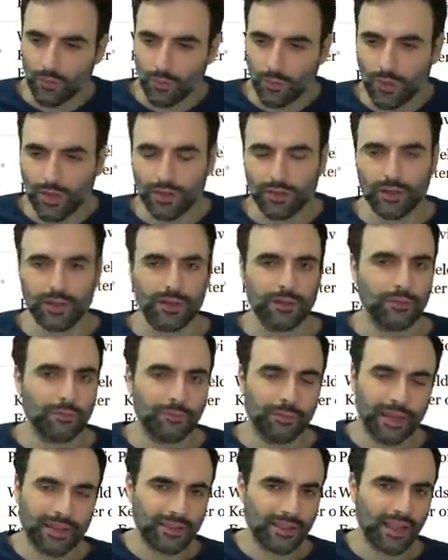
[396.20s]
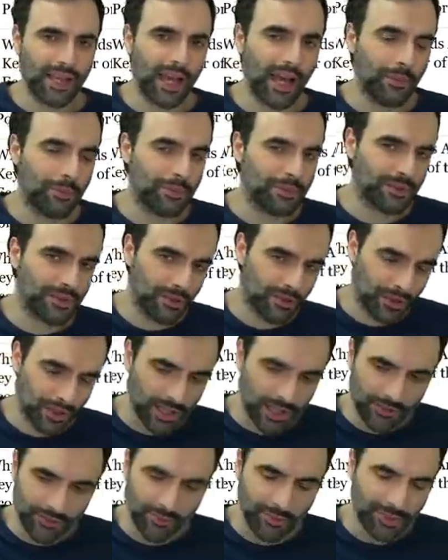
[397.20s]
what basically happens here. The
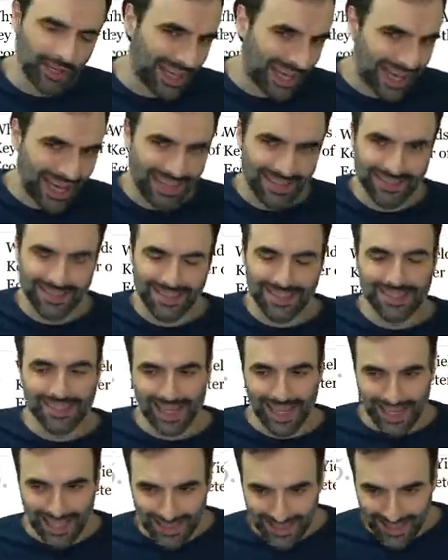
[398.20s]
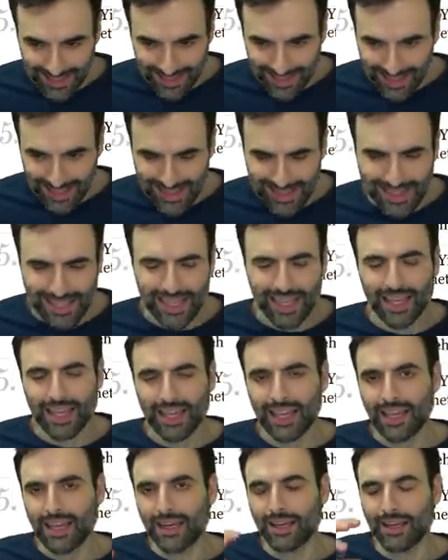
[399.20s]
government has these entities,
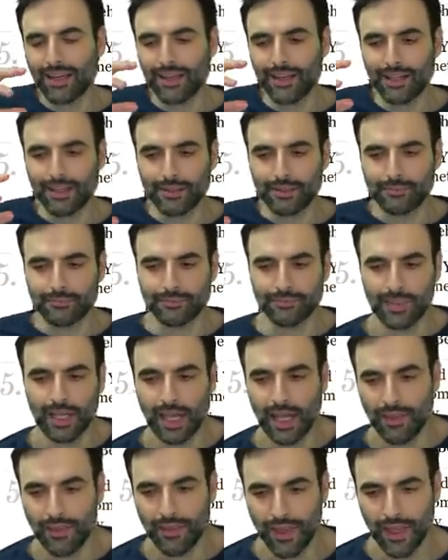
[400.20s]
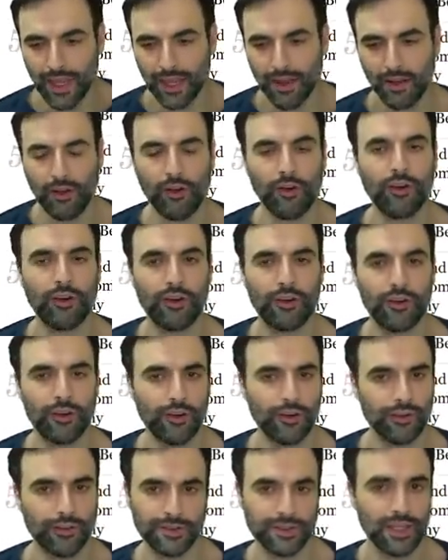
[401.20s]
and they
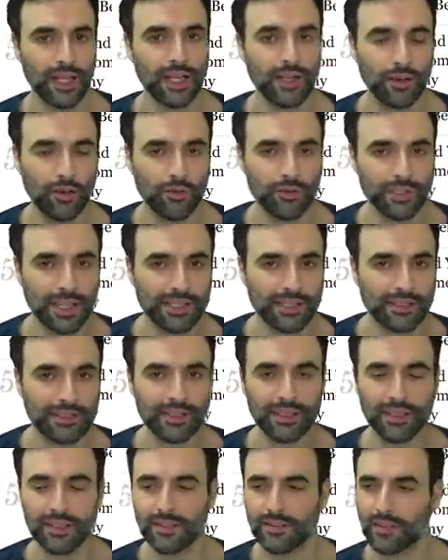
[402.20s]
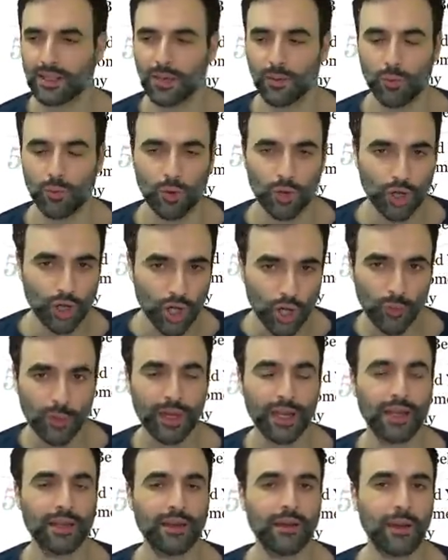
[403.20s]
are state-owned entities that will
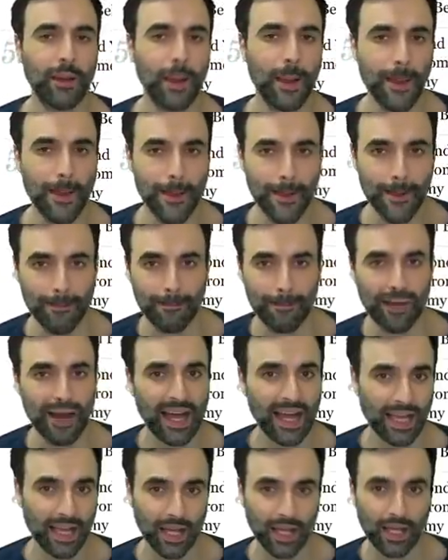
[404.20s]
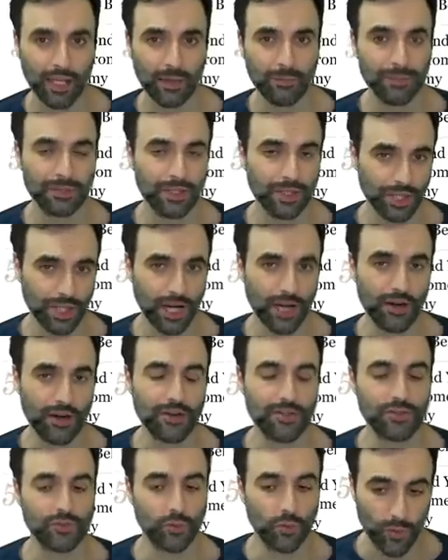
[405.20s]
go in and buy up the
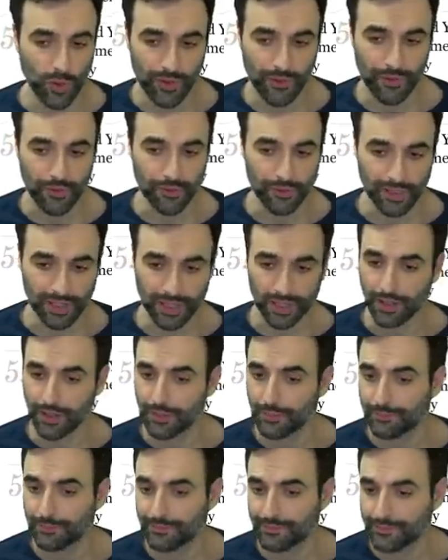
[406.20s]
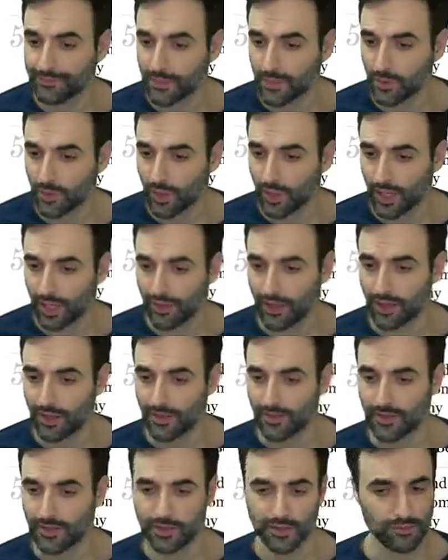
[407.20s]
shares when they're needed. Okay, that
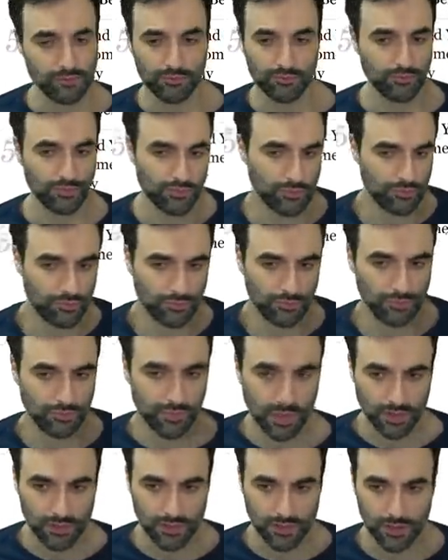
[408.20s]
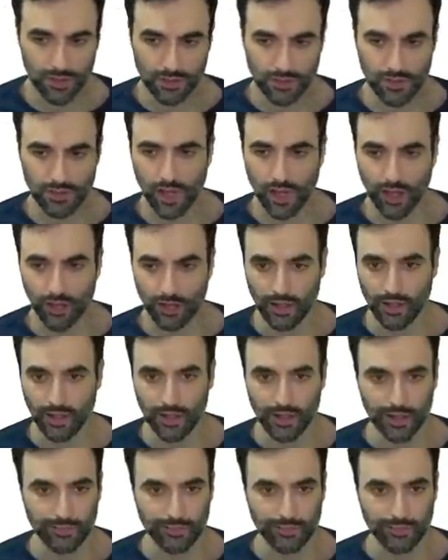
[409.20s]
is, it's not